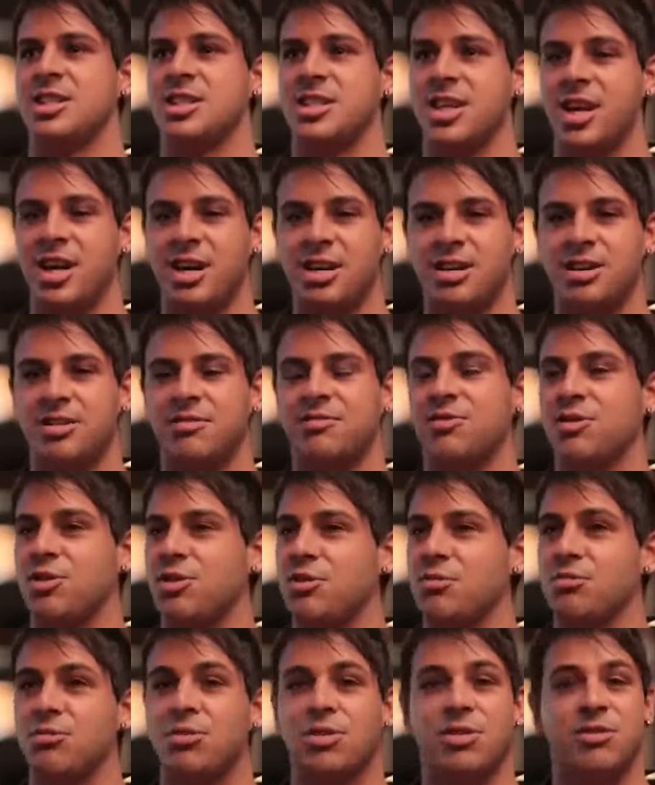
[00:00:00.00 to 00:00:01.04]
Started
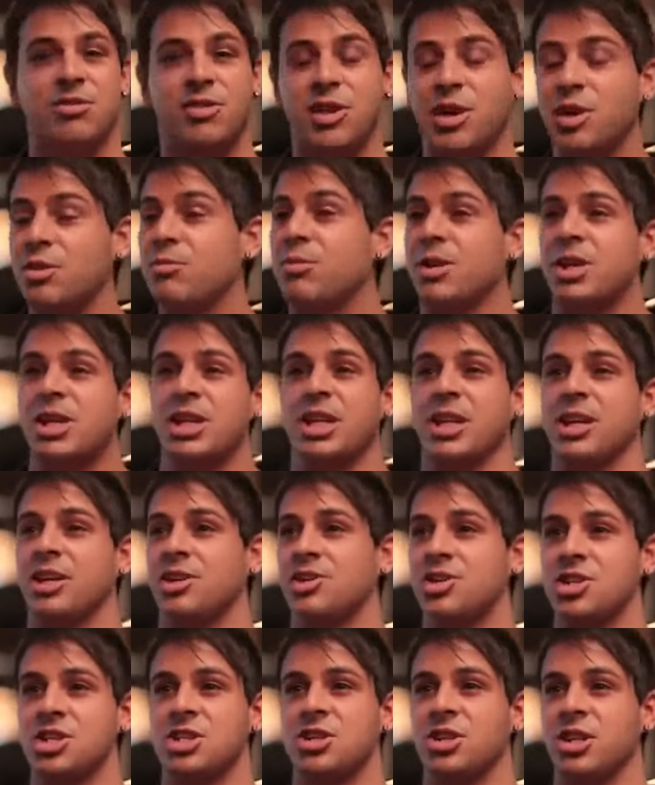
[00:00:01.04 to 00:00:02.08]
from the very beginning,
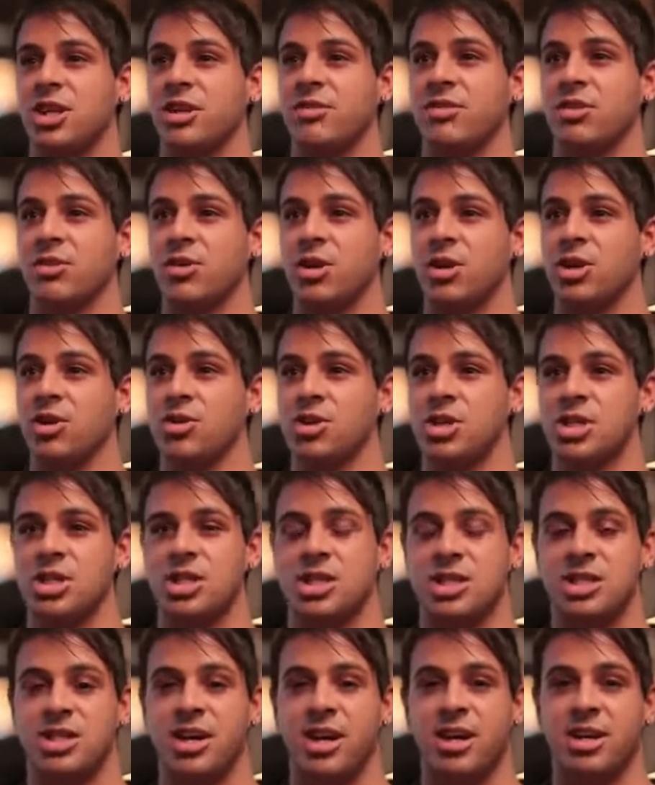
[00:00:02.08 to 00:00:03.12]
just like everyone
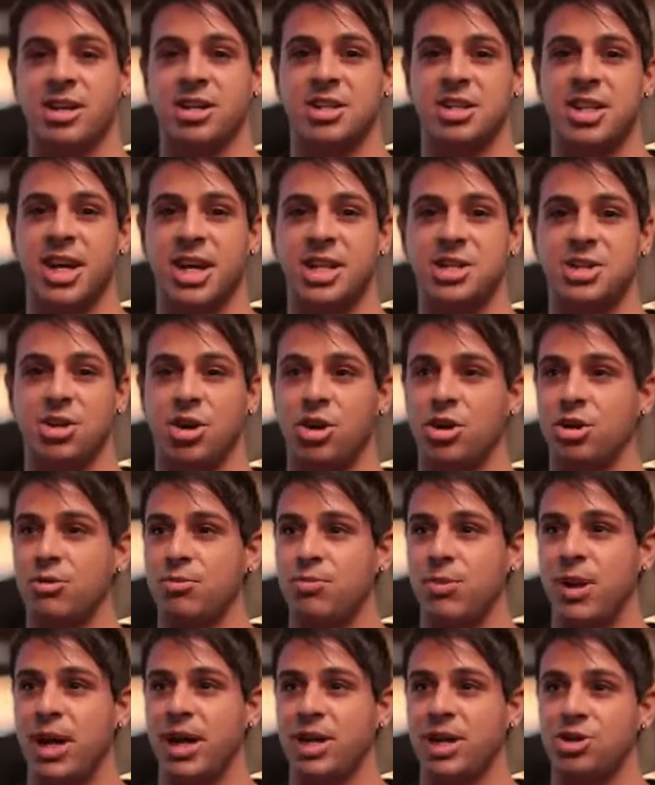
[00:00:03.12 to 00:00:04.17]
else. Started at day dot
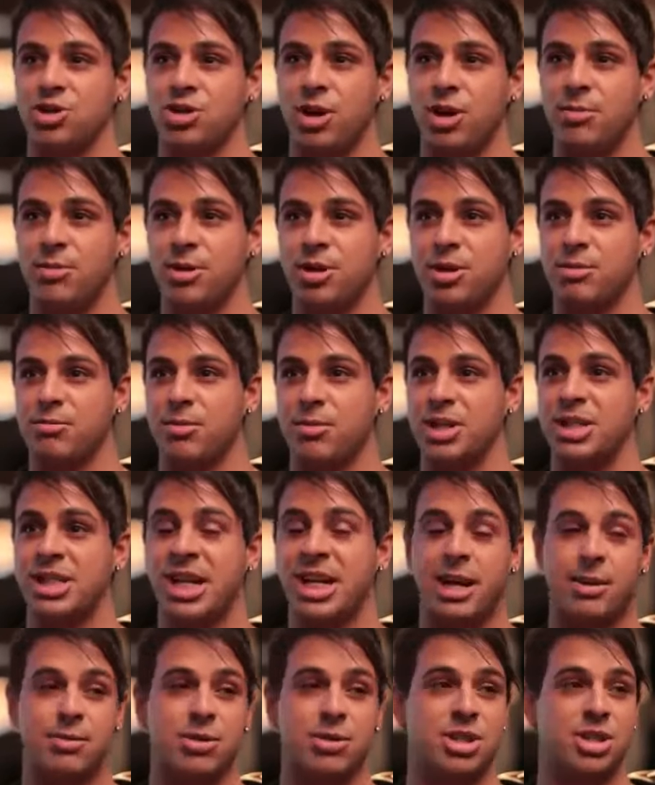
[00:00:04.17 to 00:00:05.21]
playing trumpet. My
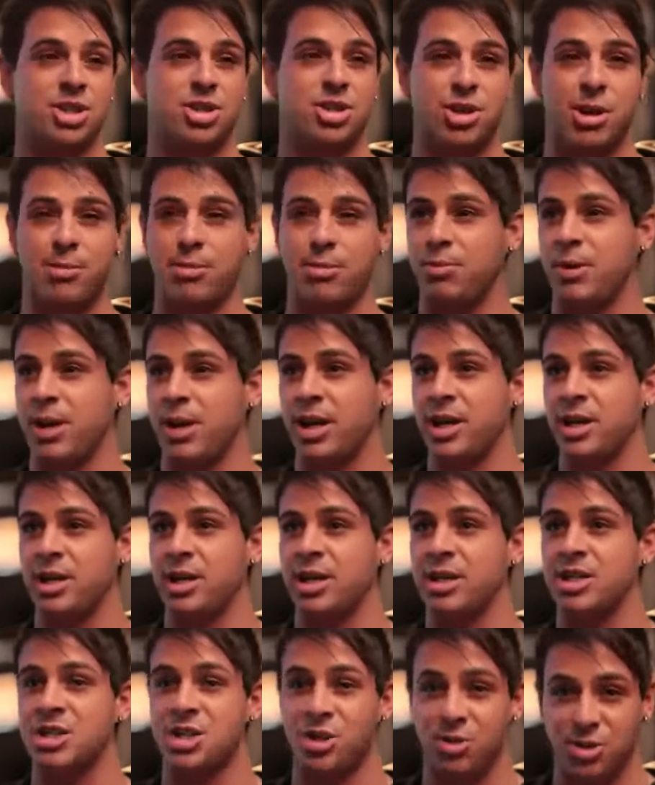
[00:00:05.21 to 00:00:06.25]
dad was a trumpet player,
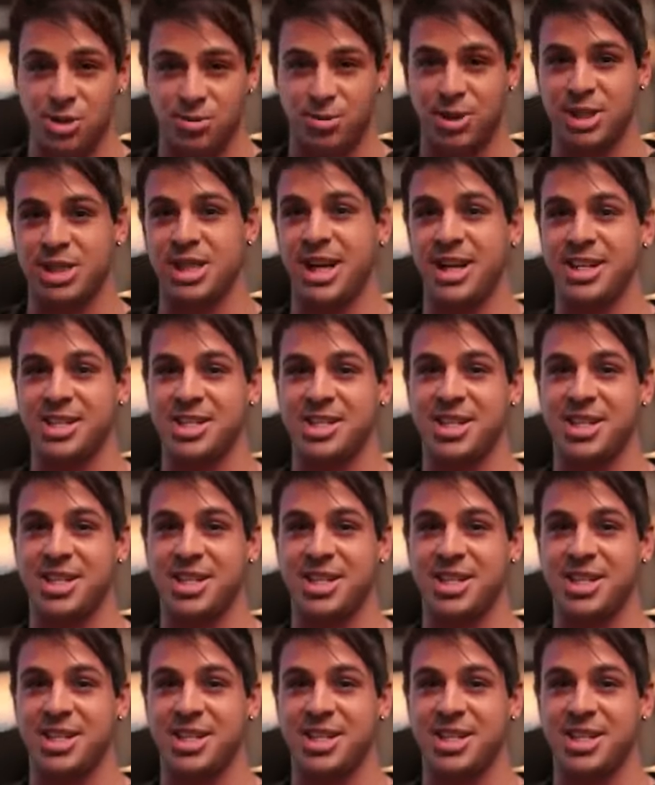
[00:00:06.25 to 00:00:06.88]
and so was my dad's